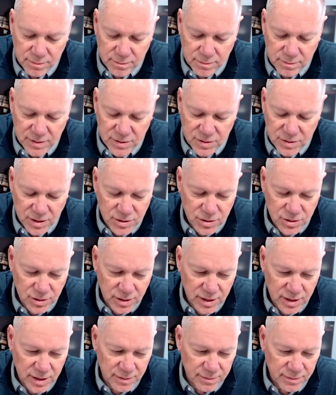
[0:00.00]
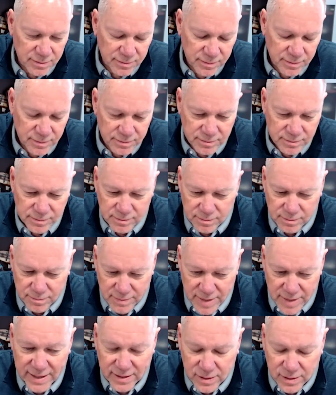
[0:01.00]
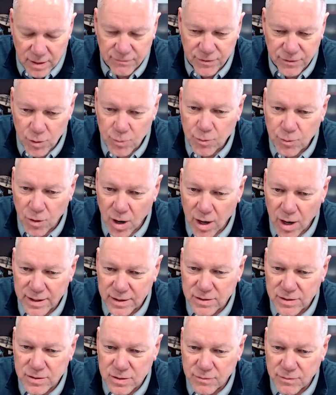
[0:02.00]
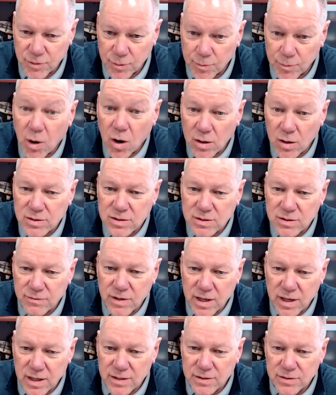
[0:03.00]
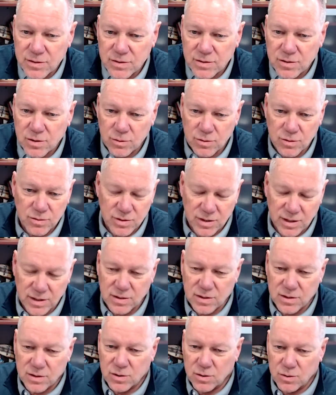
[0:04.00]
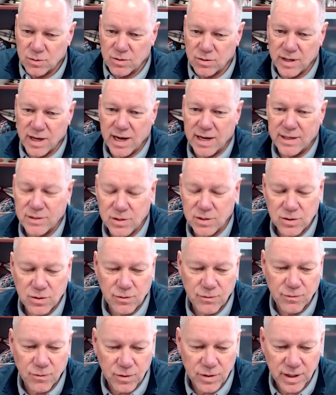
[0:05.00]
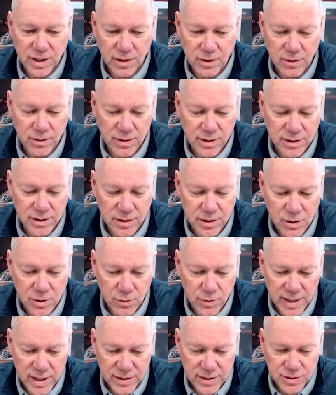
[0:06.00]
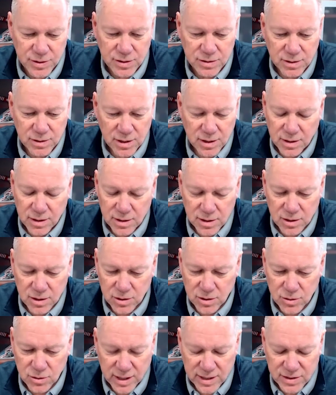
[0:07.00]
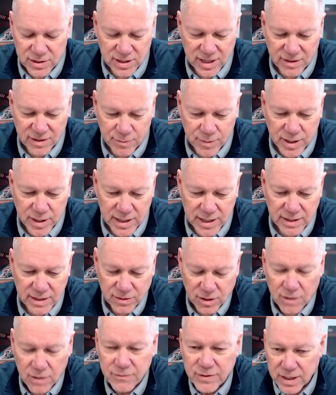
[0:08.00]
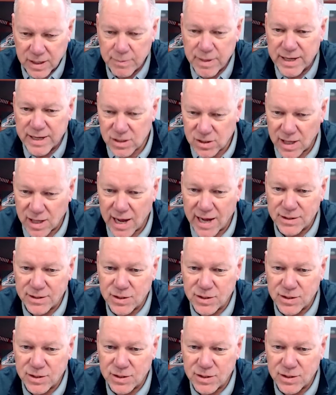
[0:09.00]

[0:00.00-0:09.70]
essentially make a few products, a few parts of guns, 226s, 229s, and so forth here in the U.S. to try to save money. He thought if he could make slides